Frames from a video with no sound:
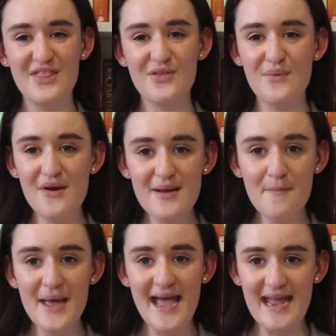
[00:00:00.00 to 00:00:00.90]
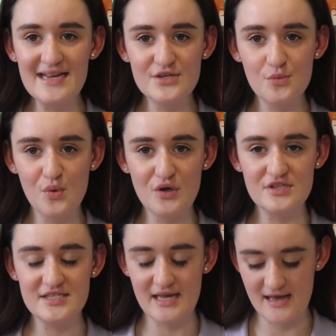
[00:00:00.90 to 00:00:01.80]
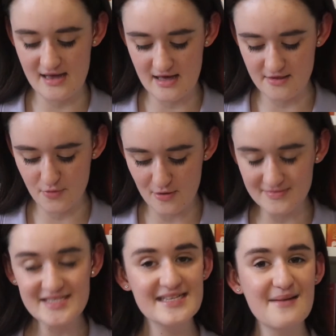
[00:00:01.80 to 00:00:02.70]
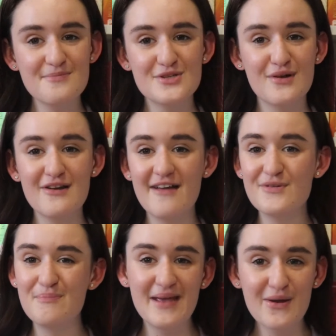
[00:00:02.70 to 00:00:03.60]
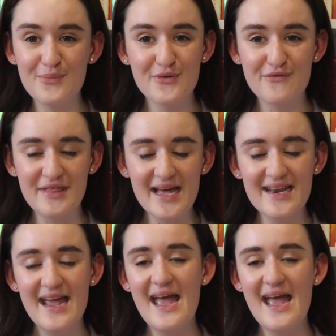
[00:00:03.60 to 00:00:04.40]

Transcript: Throw number 8 was the prompt skip, so I don't have to pick a book for that.